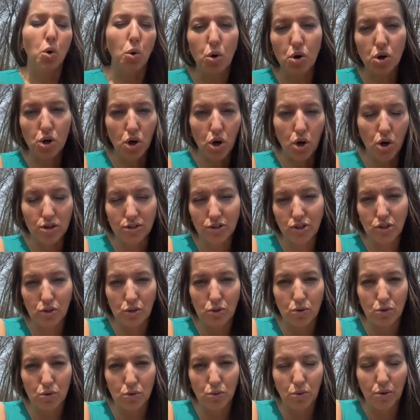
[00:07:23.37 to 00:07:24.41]
or
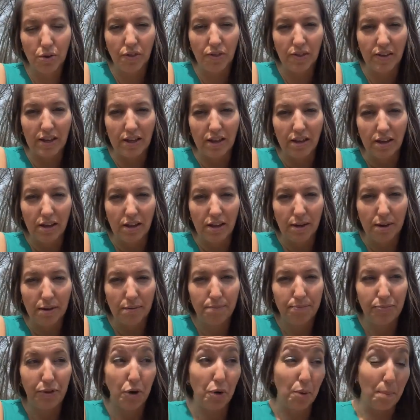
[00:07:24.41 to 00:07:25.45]
onto
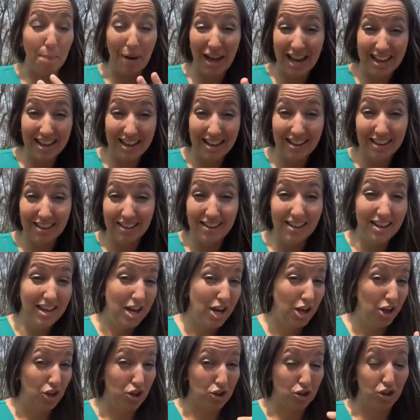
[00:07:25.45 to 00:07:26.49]
their bedding,
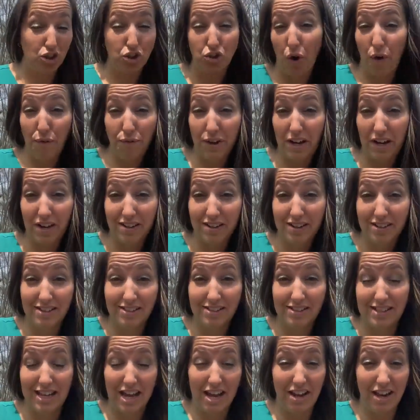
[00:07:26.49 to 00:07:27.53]
your
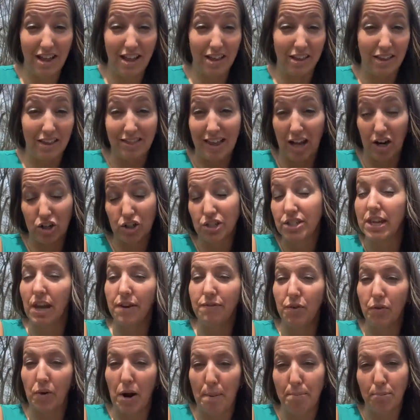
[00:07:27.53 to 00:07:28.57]
sofas that are
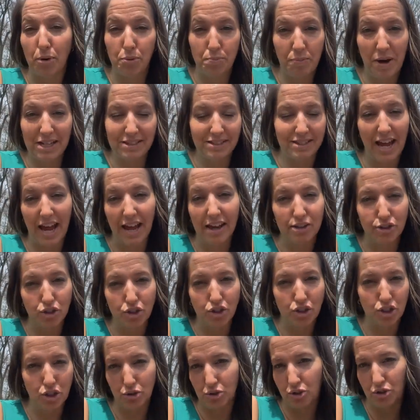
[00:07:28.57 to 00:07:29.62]
safe around both pets and
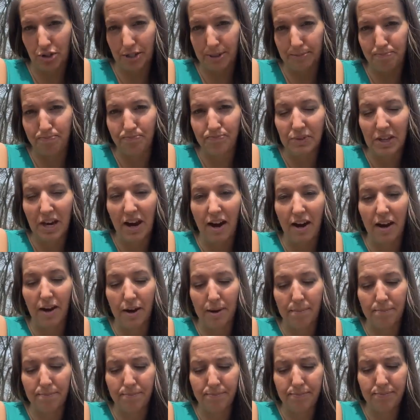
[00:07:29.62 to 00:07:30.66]
your children,
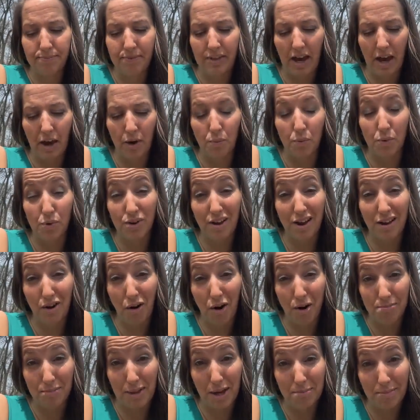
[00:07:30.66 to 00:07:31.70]
that will not
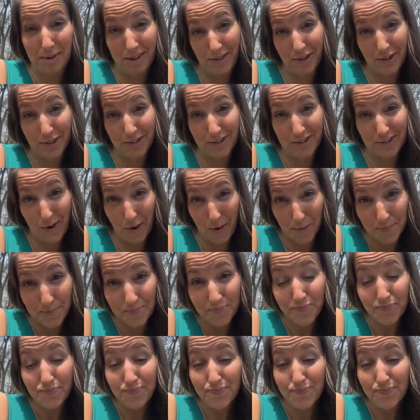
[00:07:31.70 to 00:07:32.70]
harm them either. So